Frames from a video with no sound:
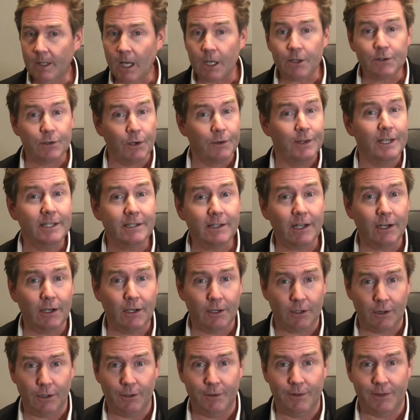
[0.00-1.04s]
So this can
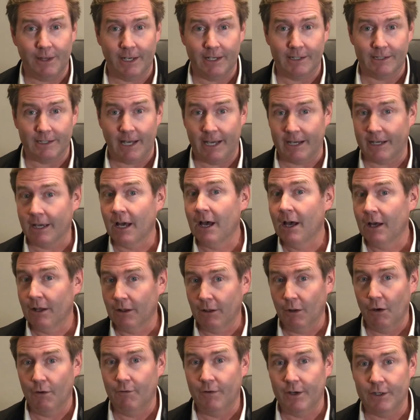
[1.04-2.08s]
include things like
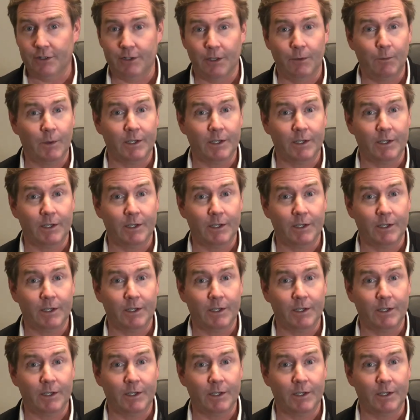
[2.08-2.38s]
low vision,